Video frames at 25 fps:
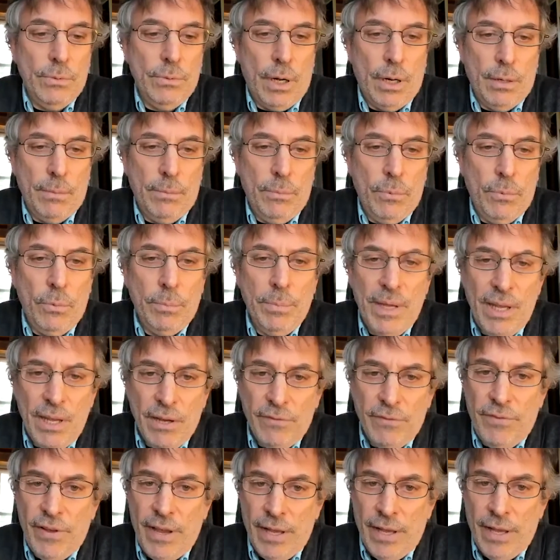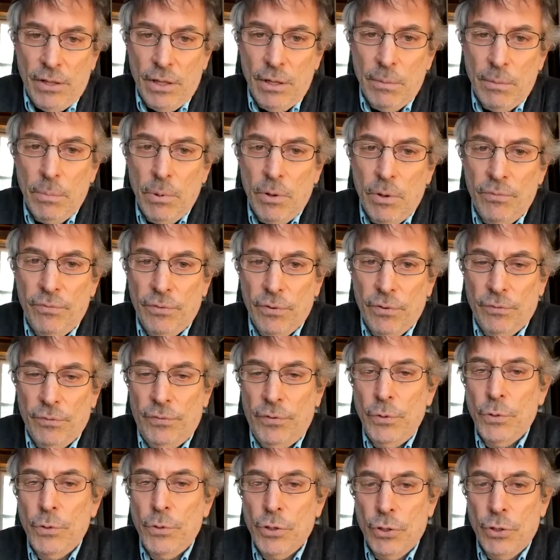will be available for
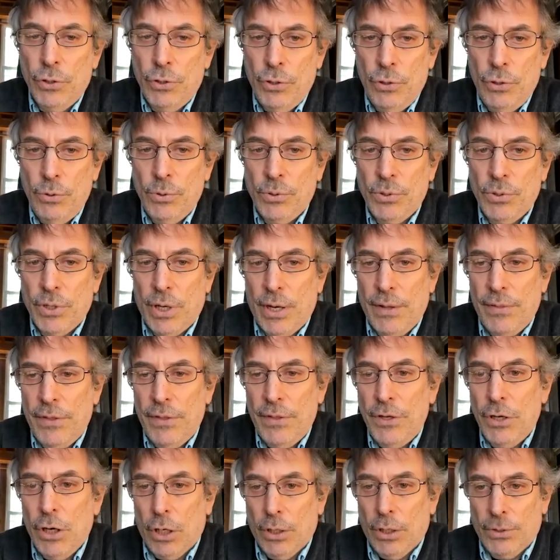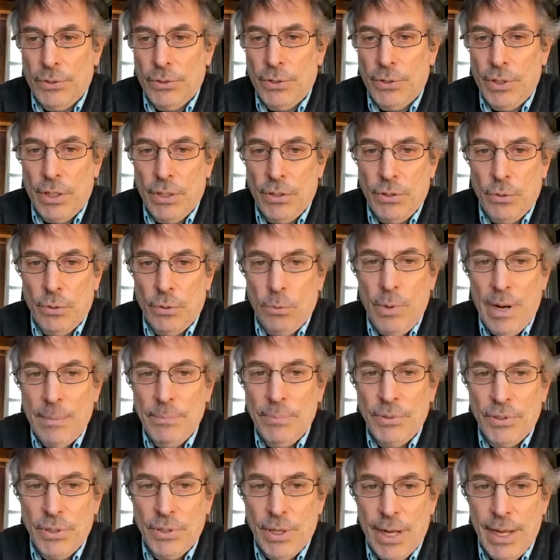future use on the Dart Center
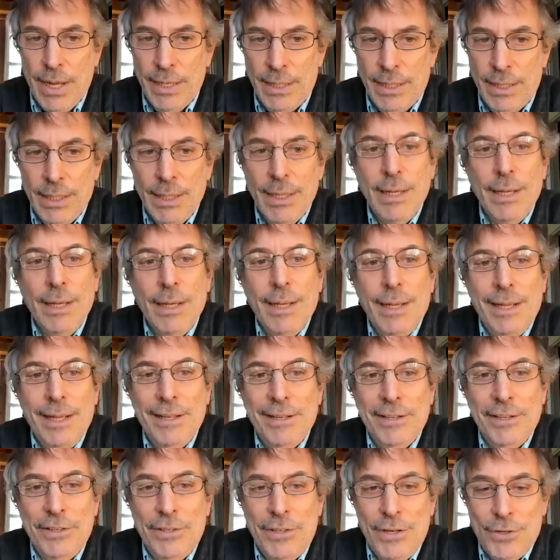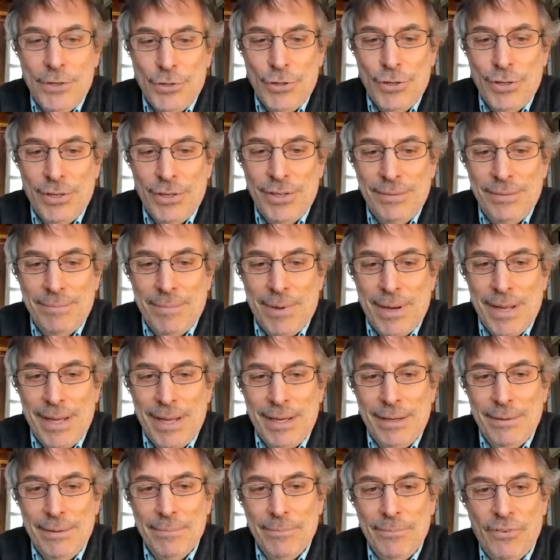website. In addition,
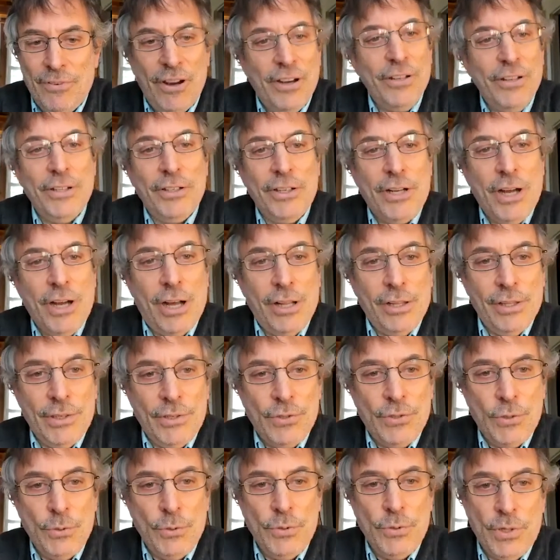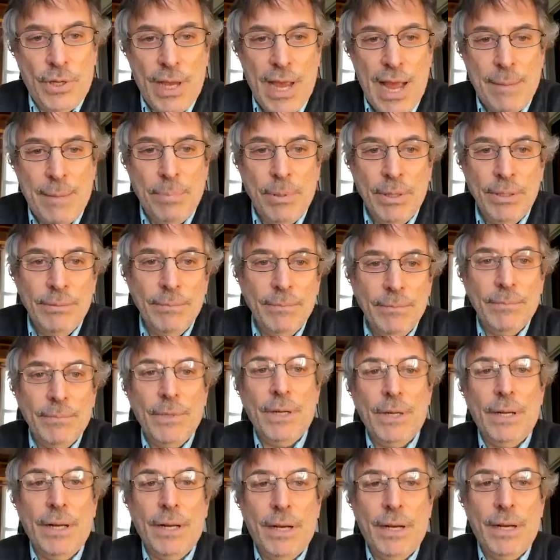my friend and colleague Susan Kaplan
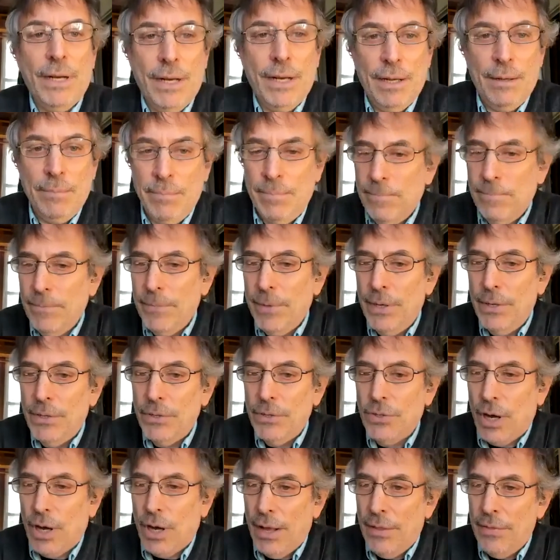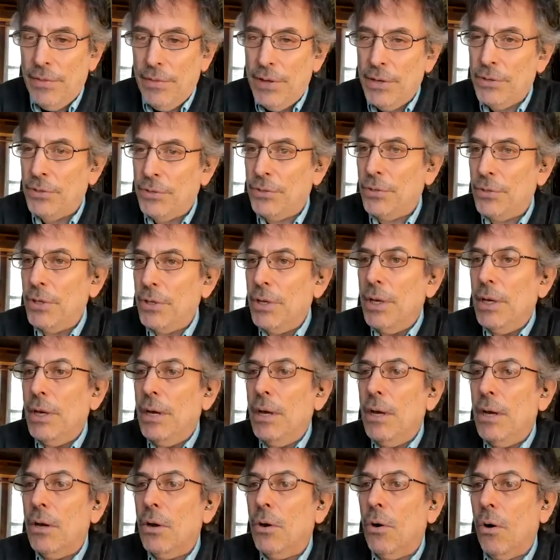is on this
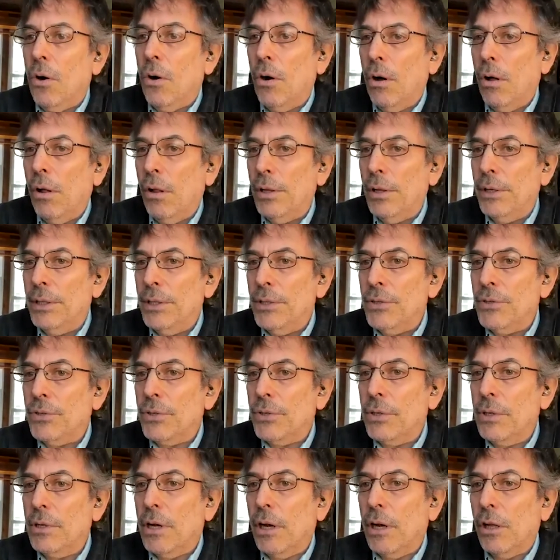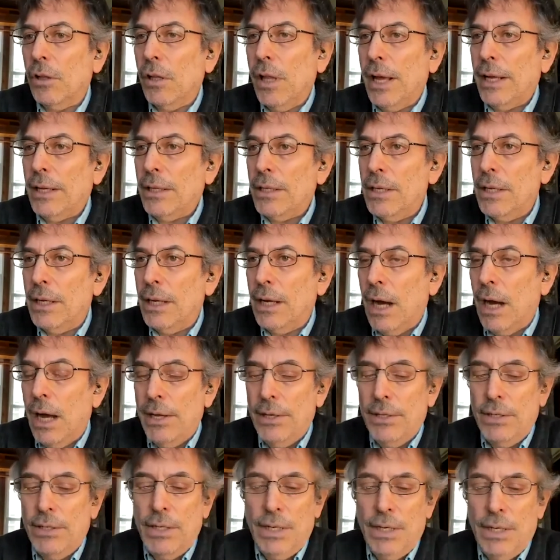call and is collecting
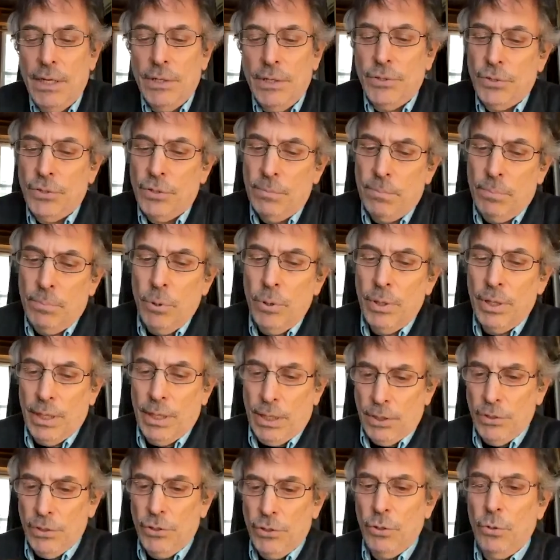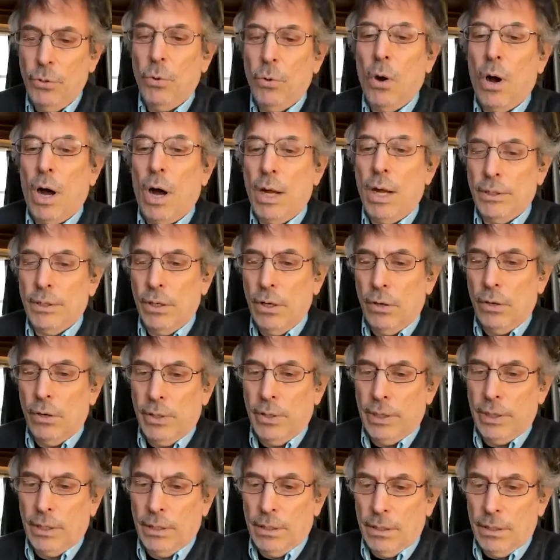ideas to put into ongoing